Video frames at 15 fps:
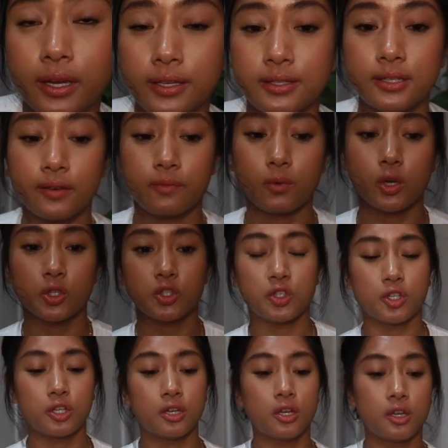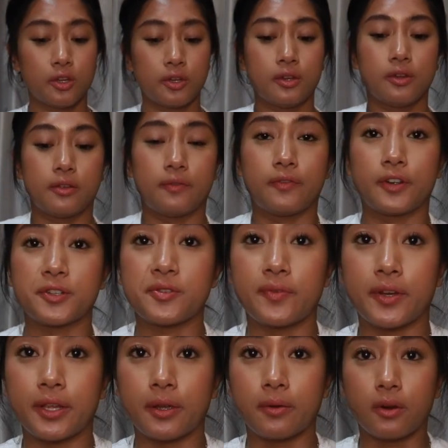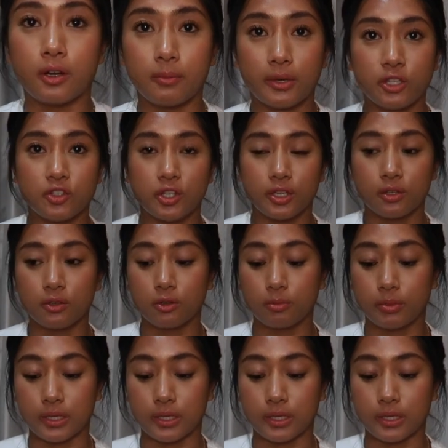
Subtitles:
guys have watched the first video on my channel,